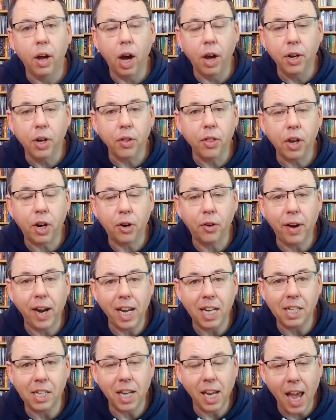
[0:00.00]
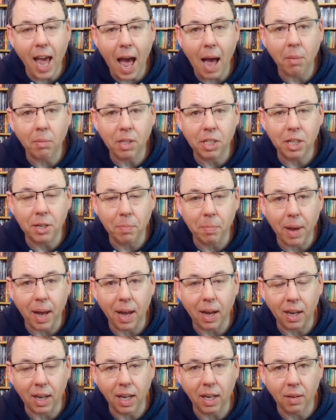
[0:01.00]
Another crazy Amazon
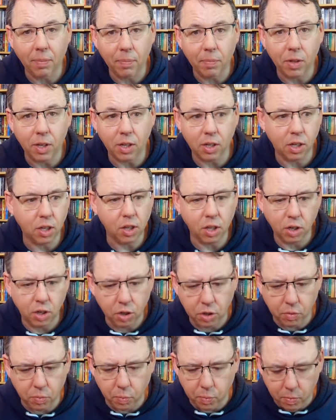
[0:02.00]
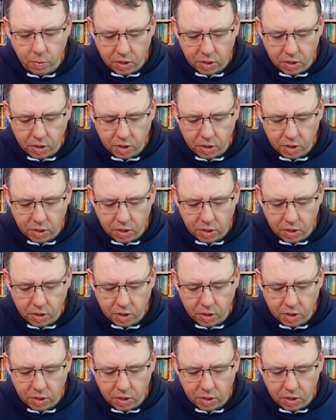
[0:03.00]
bargain that they just